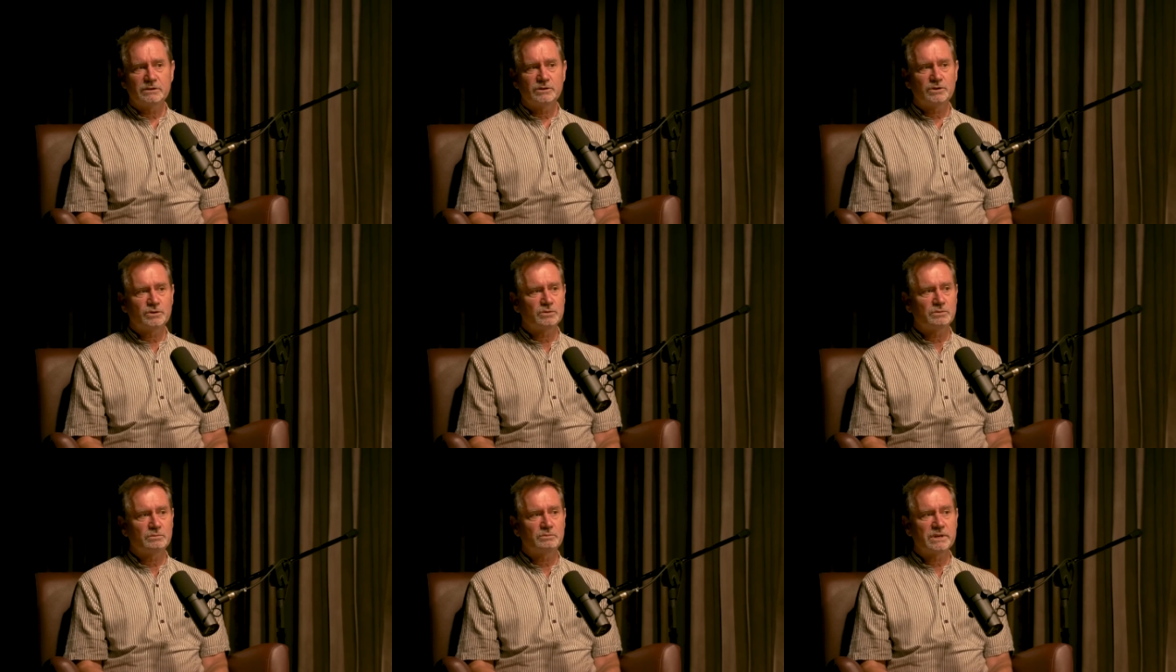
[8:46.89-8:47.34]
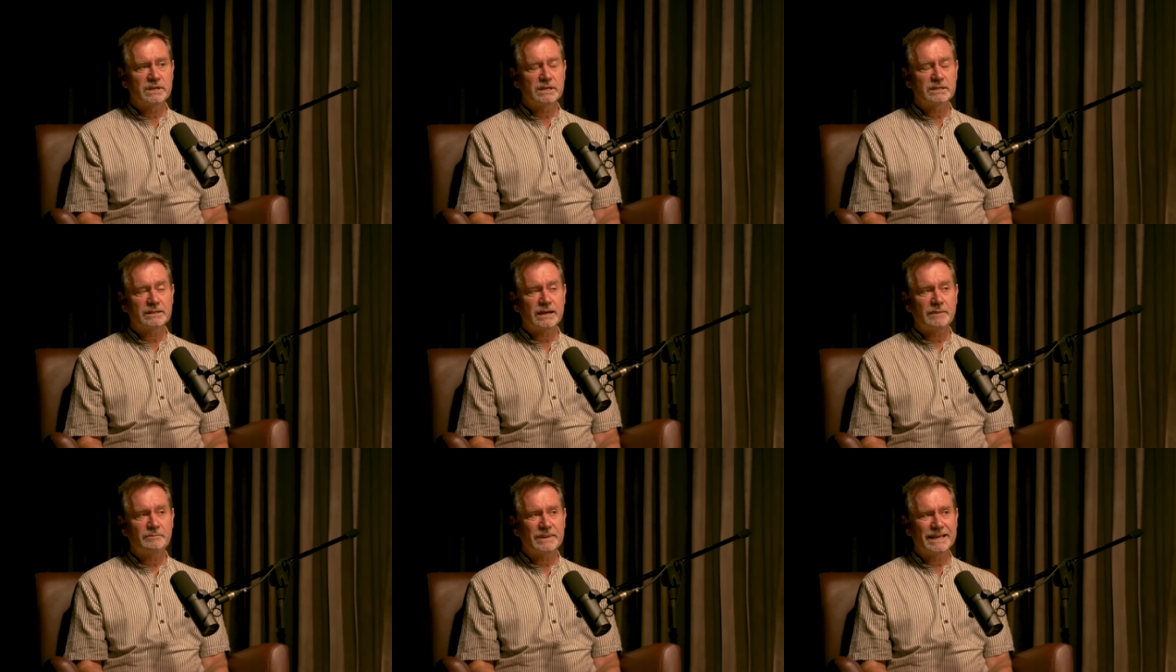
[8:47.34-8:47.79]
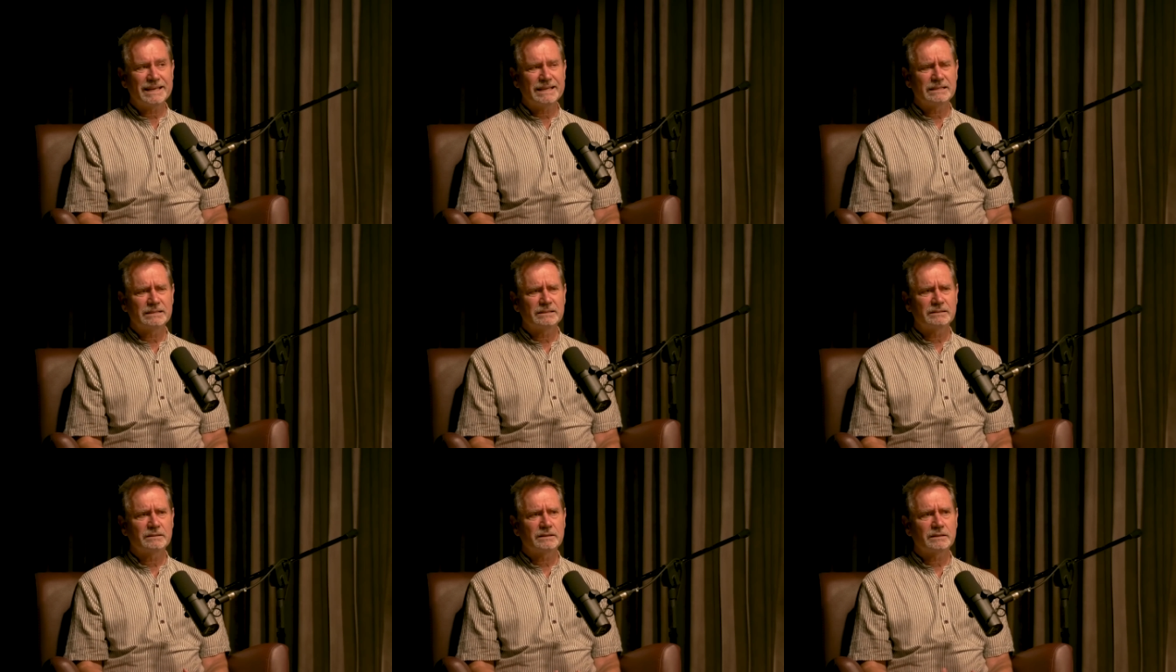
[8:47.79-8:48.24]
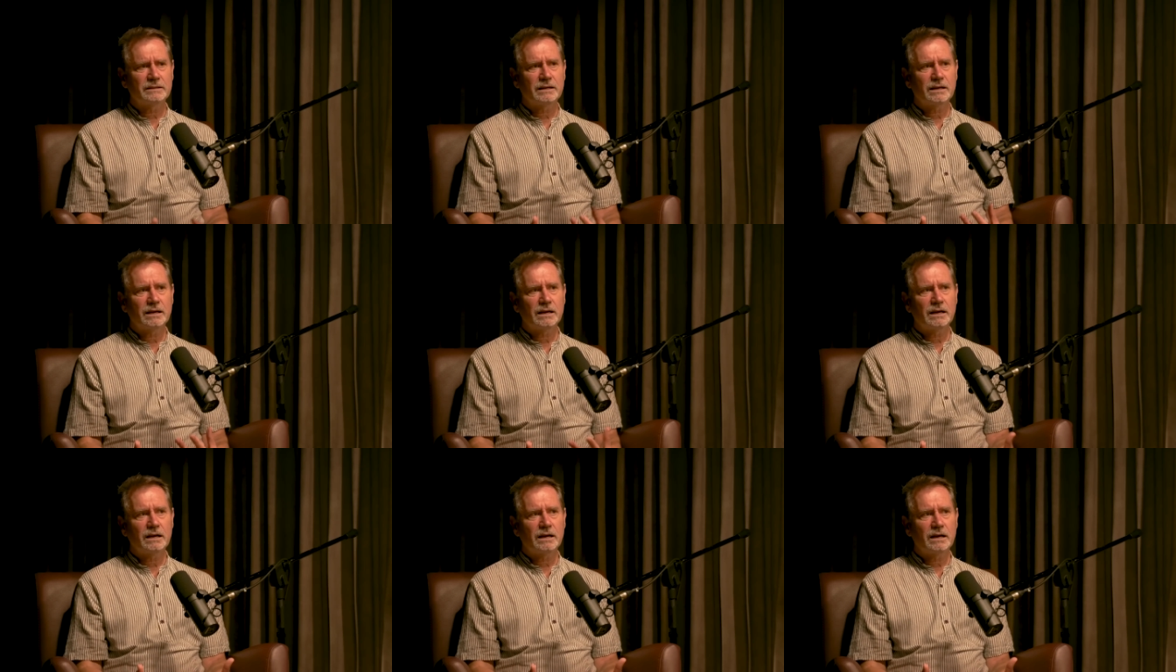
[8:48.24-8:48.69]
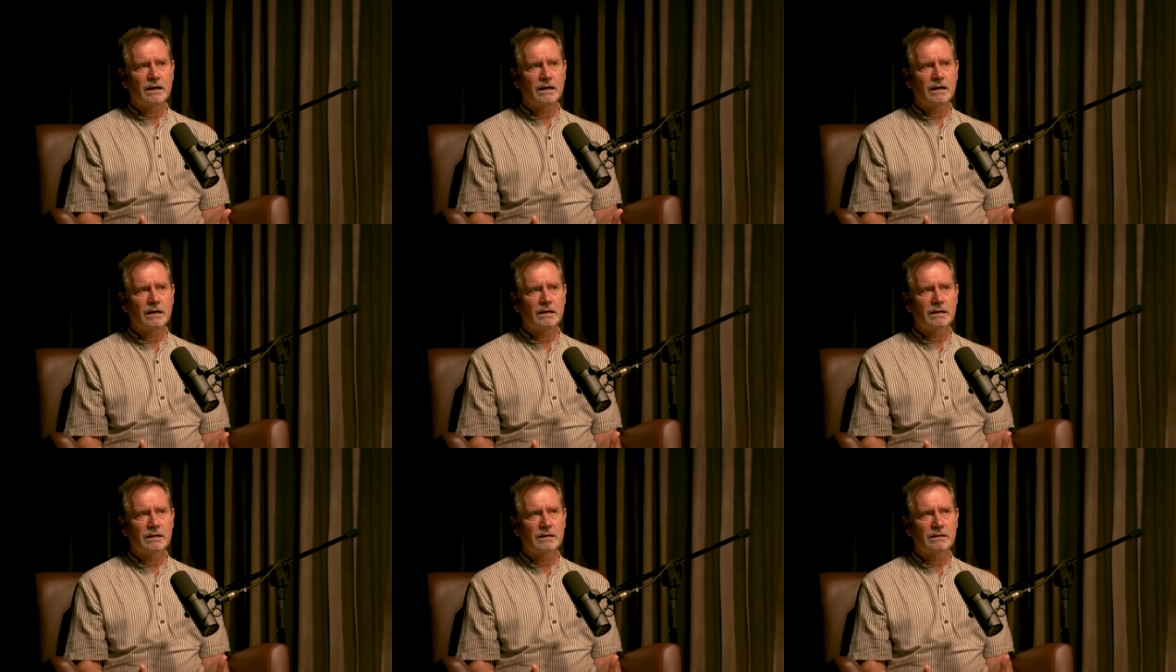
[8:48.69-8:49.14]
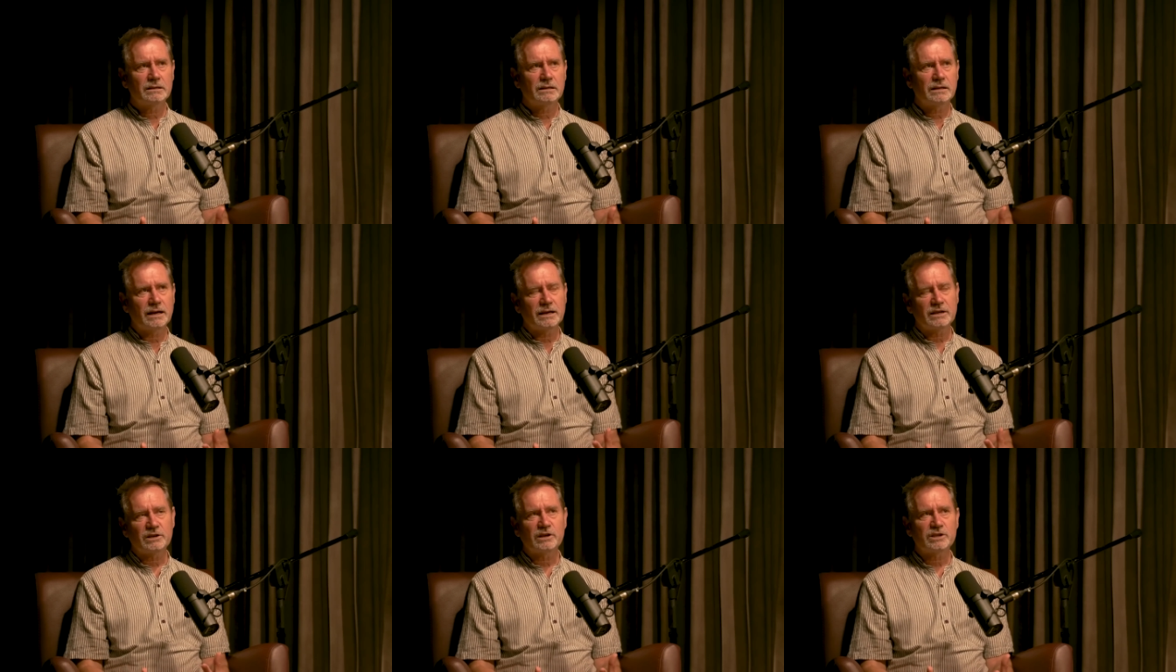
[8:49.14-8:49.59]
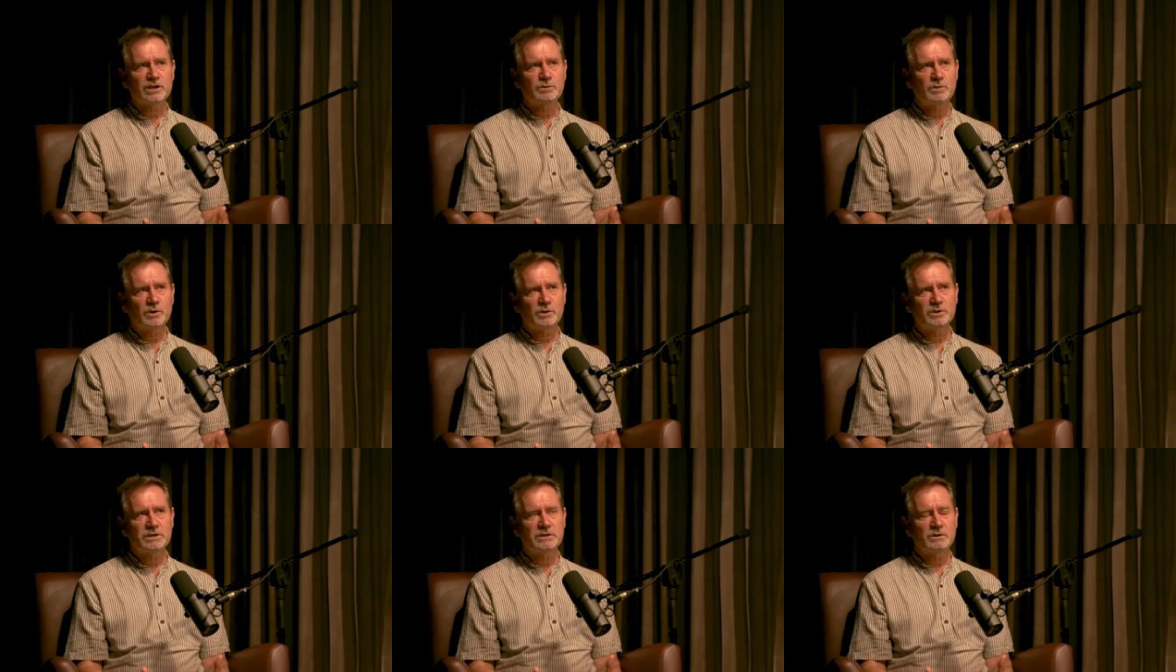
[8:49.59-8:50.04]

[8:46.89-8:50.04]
to bring us up in I suppose,